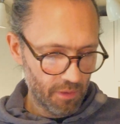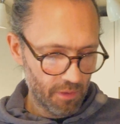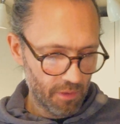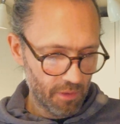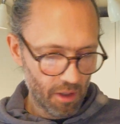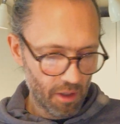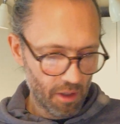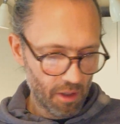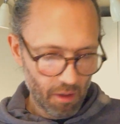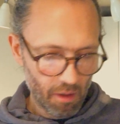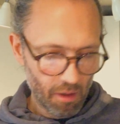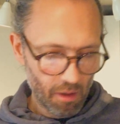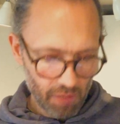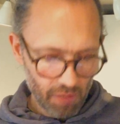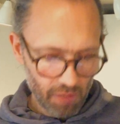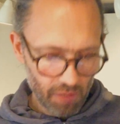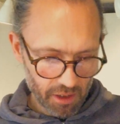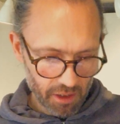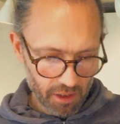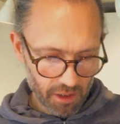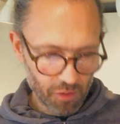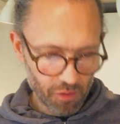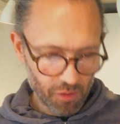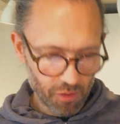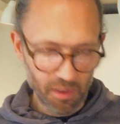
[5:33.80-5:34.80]
No, I reckon
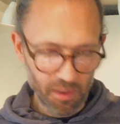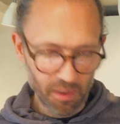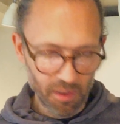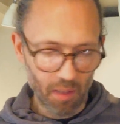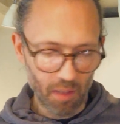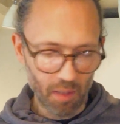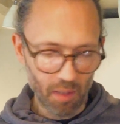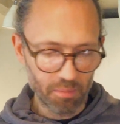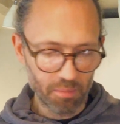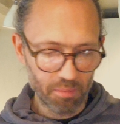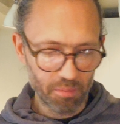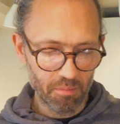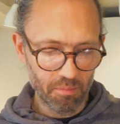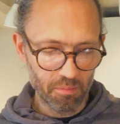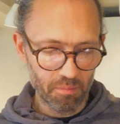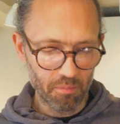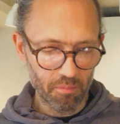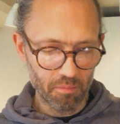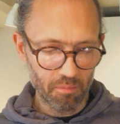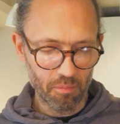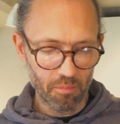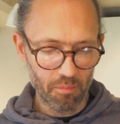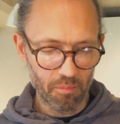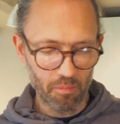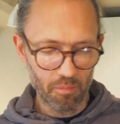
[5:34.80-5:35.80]
you'll be up
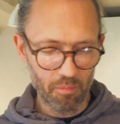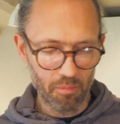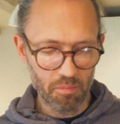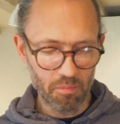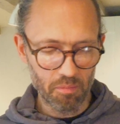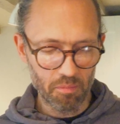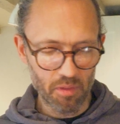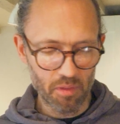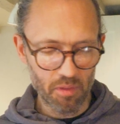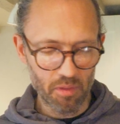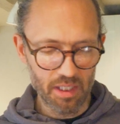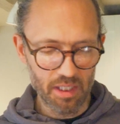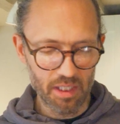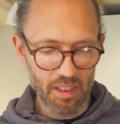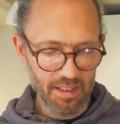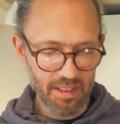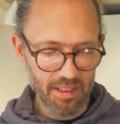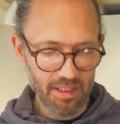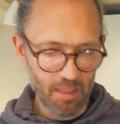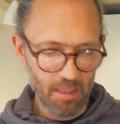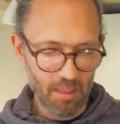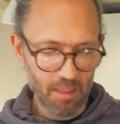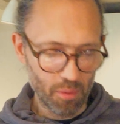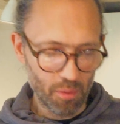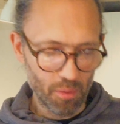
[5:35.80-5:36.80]
at least
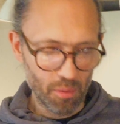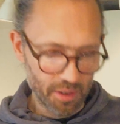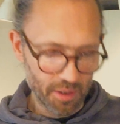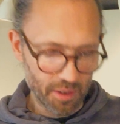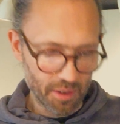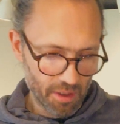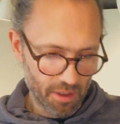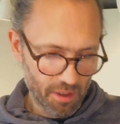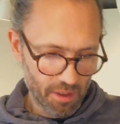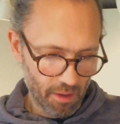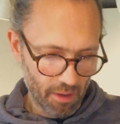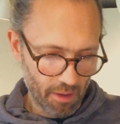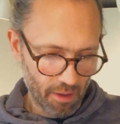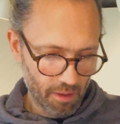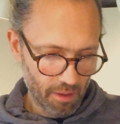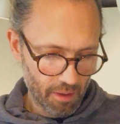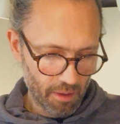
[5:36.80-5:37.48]
10 points higher.